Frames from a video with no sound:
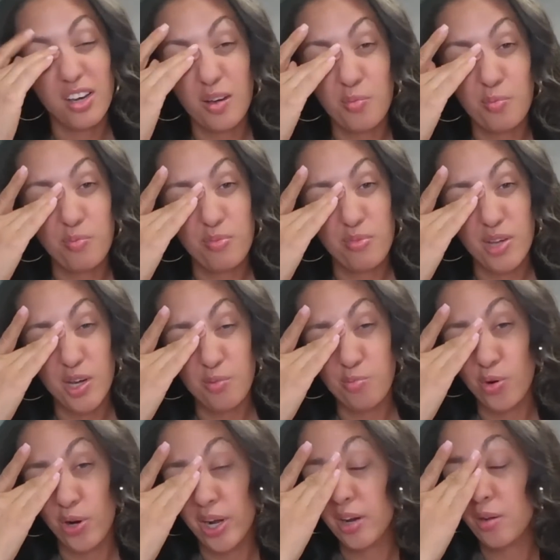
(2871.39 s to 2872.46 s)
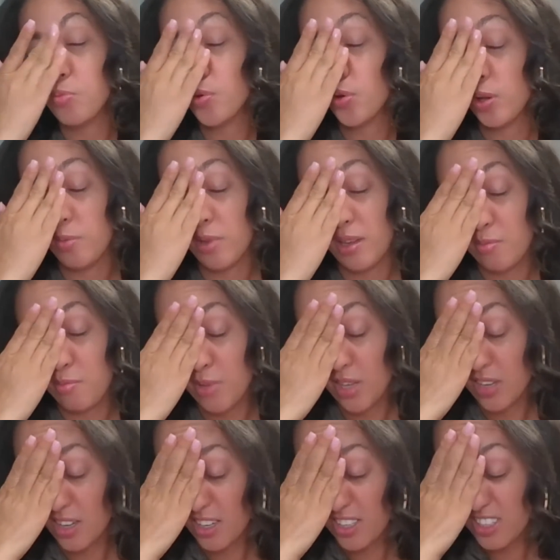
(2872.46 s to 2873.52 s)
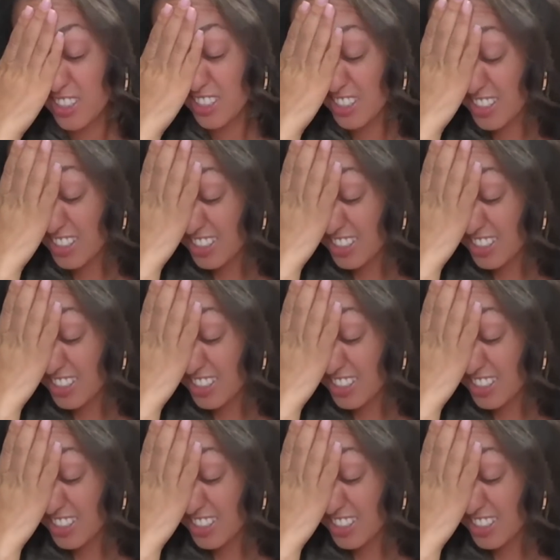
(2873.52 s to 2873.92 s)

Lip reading: a braid appointment because